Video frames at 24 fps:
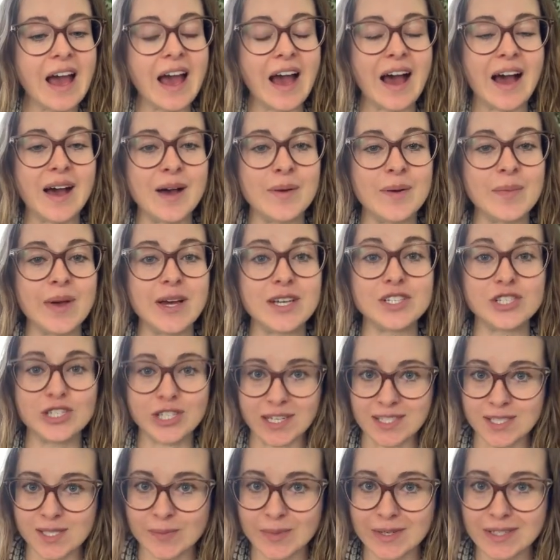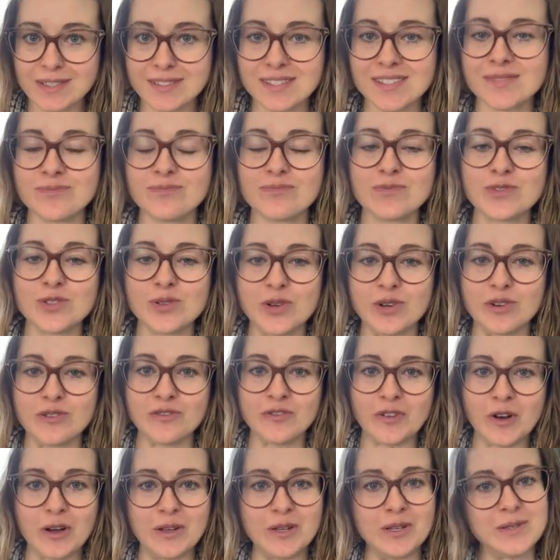Um, adjustments sort of
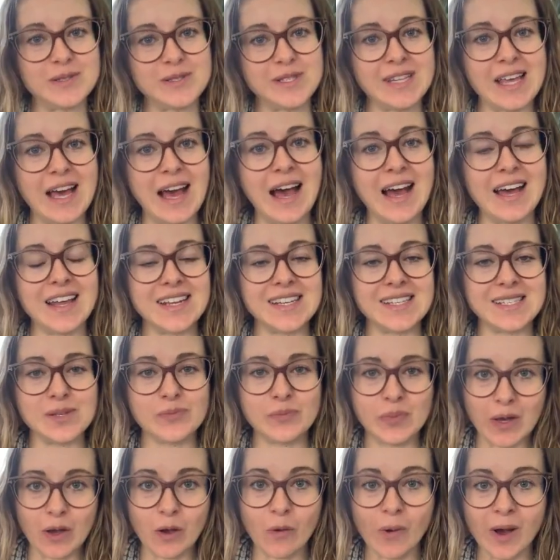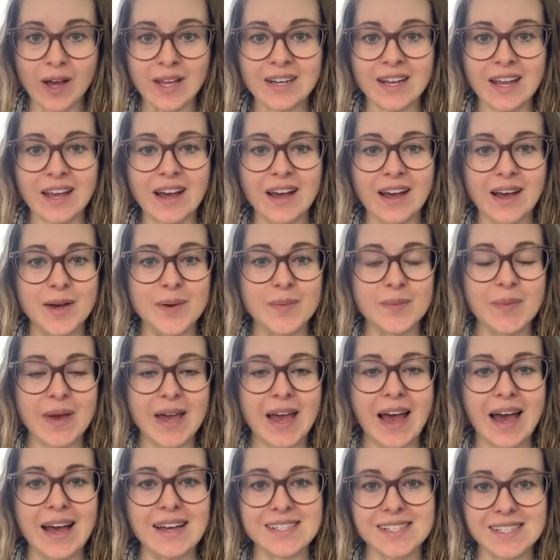follows that is a big one. Um,
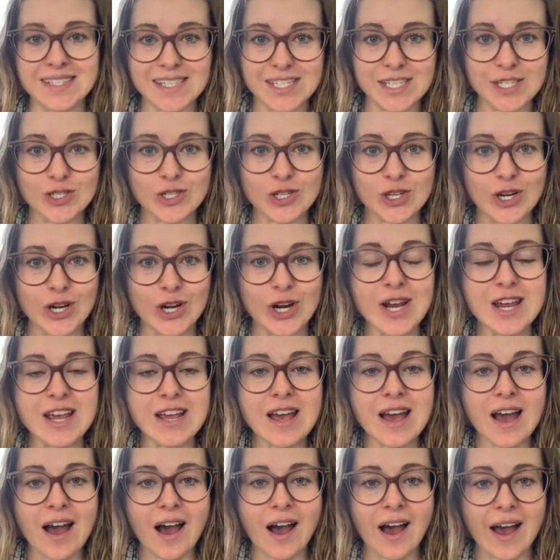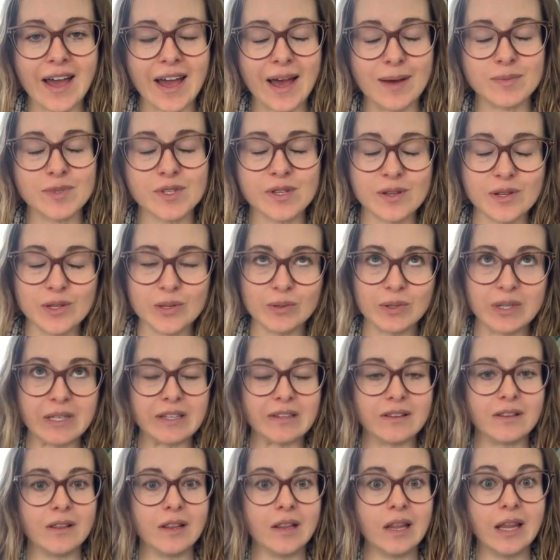as a teacher, I absolutely
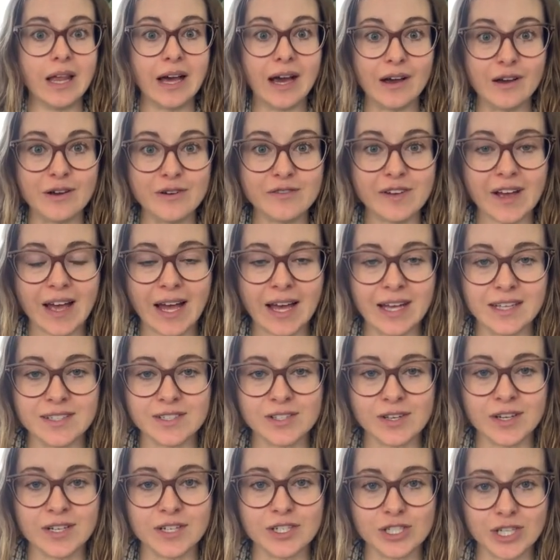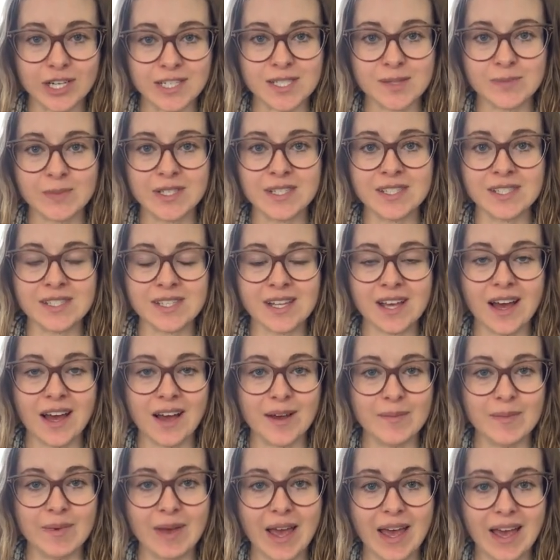love hands-on adjustments.
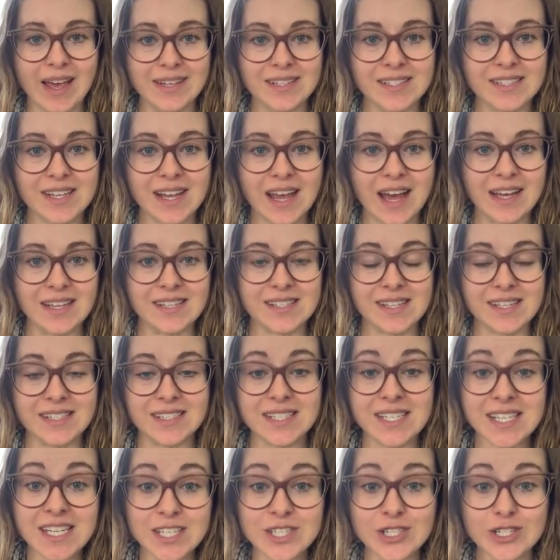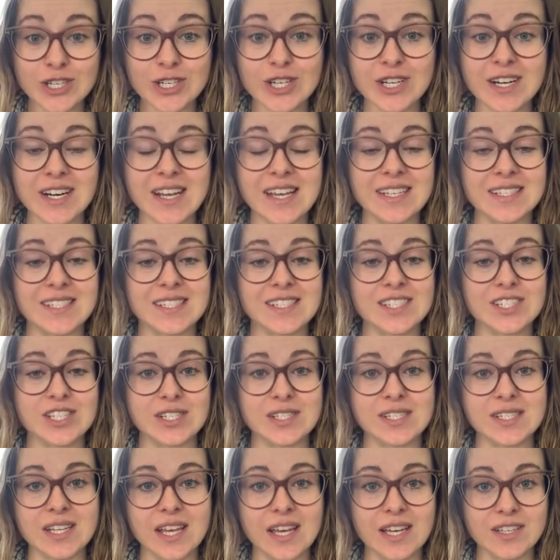Um, and as a teacher, it's
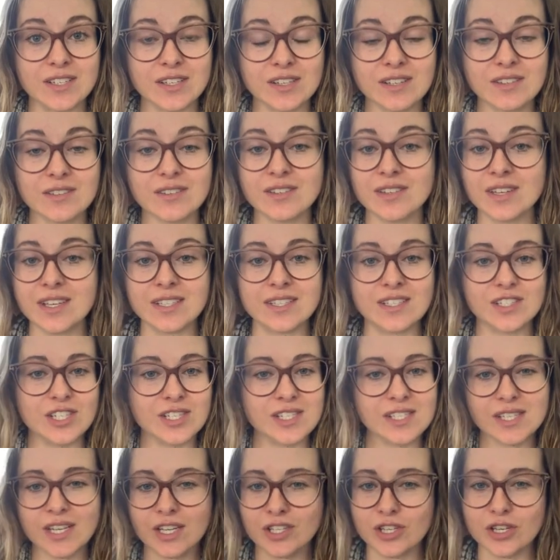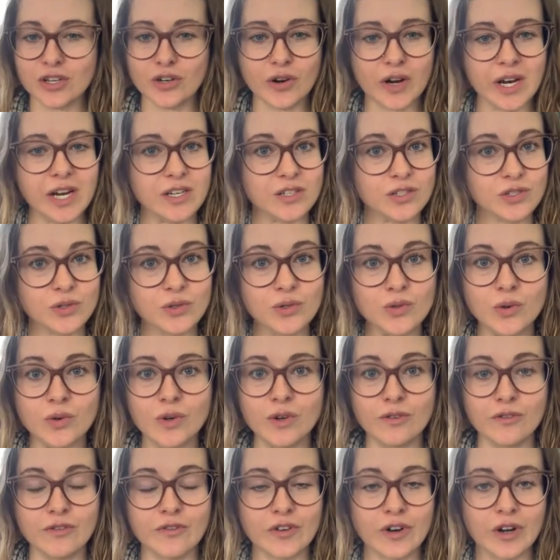just like it's just such a great
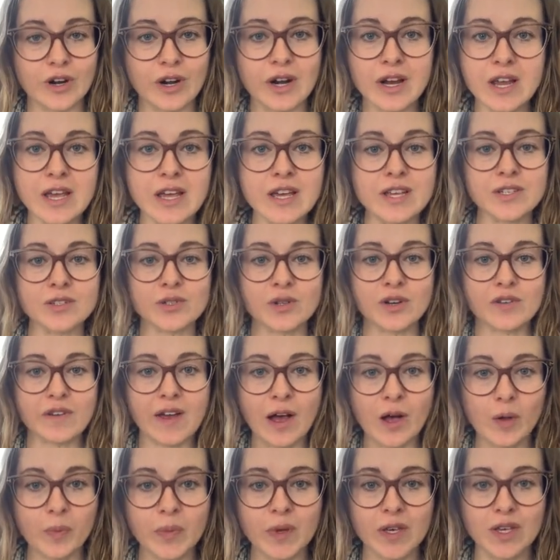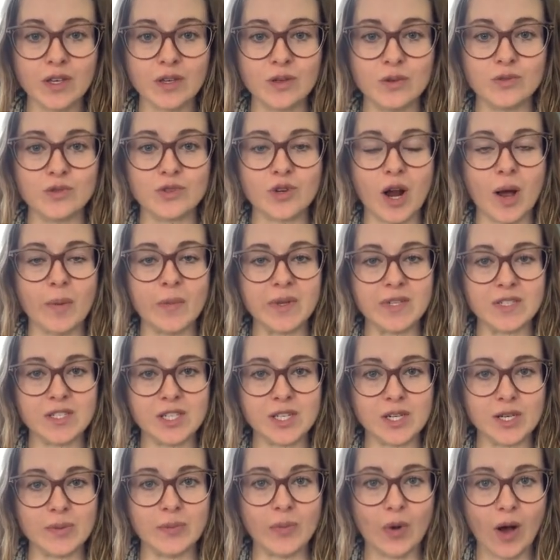tool for sort of helping you drop into
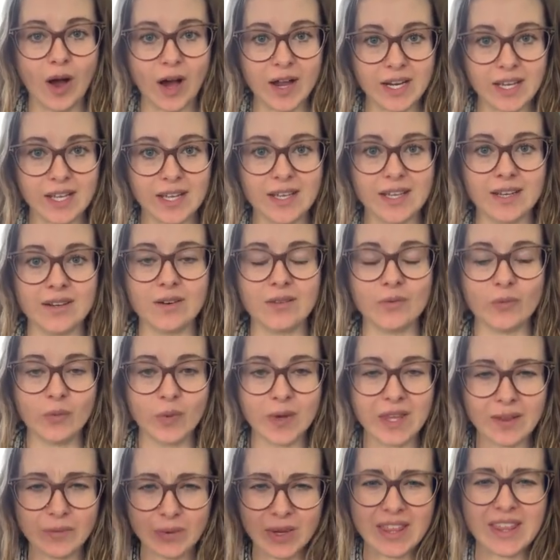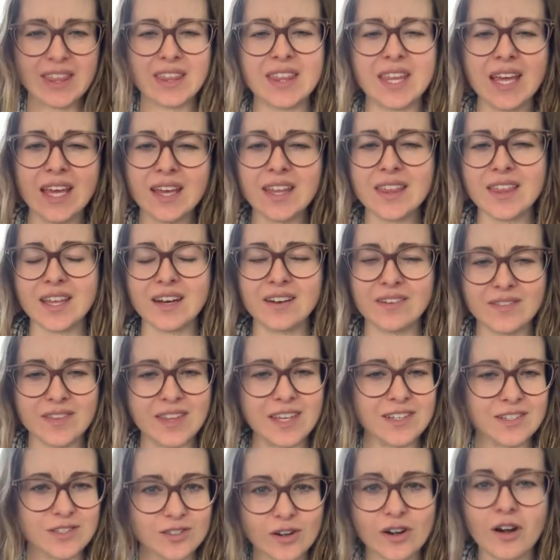your body. And we, we think that
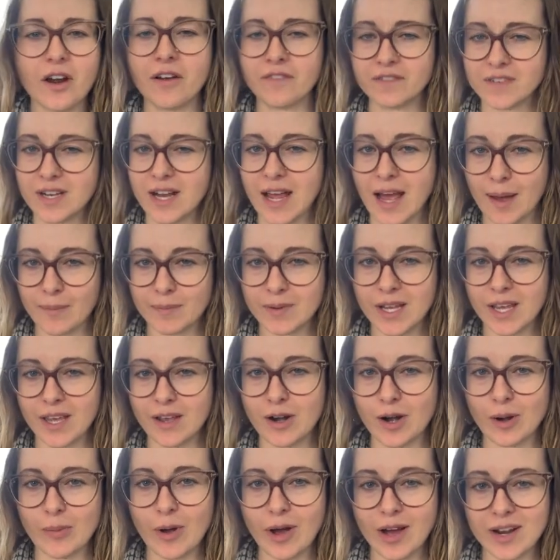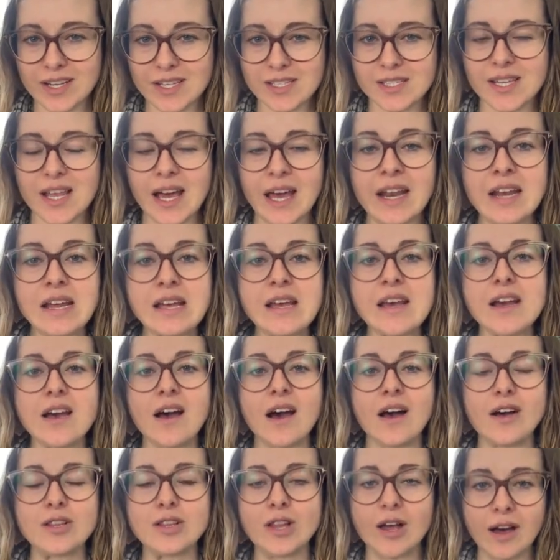things are often happening in our bodies that
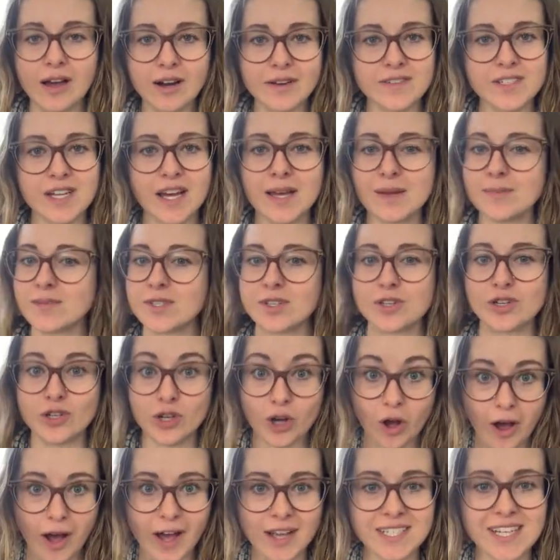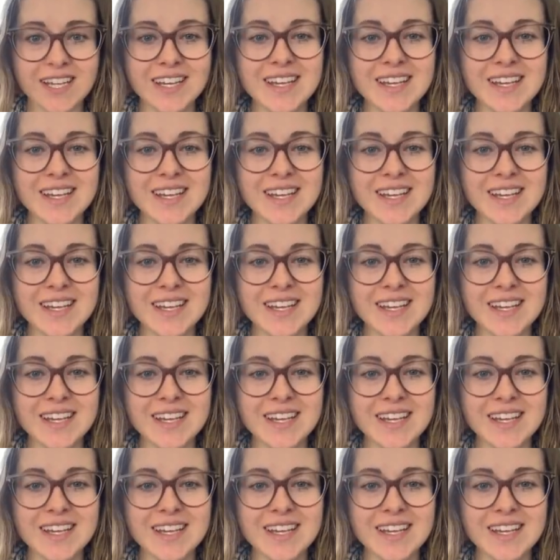a lot of times are not.